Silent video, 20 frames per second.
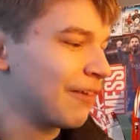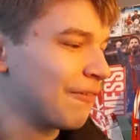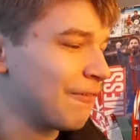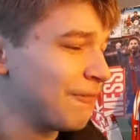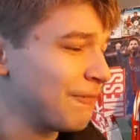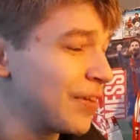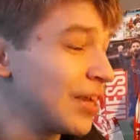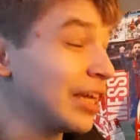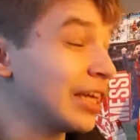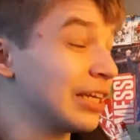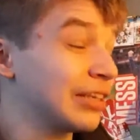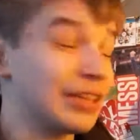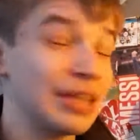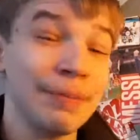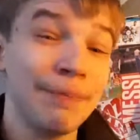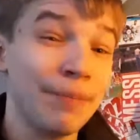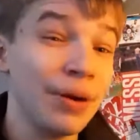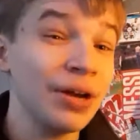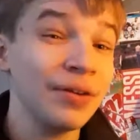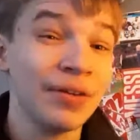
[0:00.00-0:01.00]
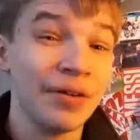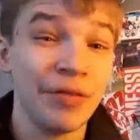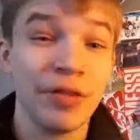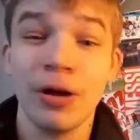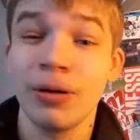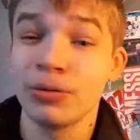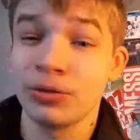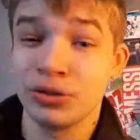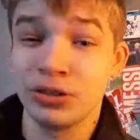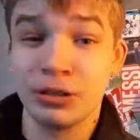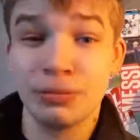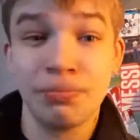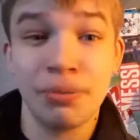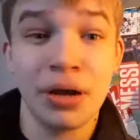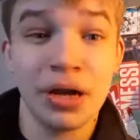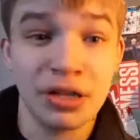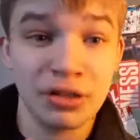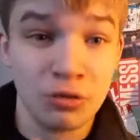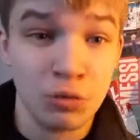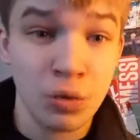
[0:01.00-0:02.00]
think they both have the option to
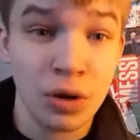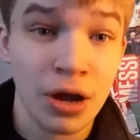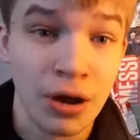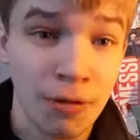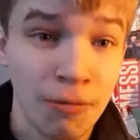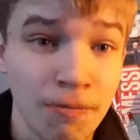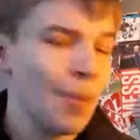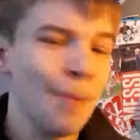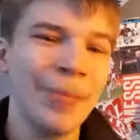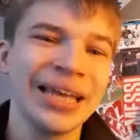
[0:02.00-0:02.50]
buy as well.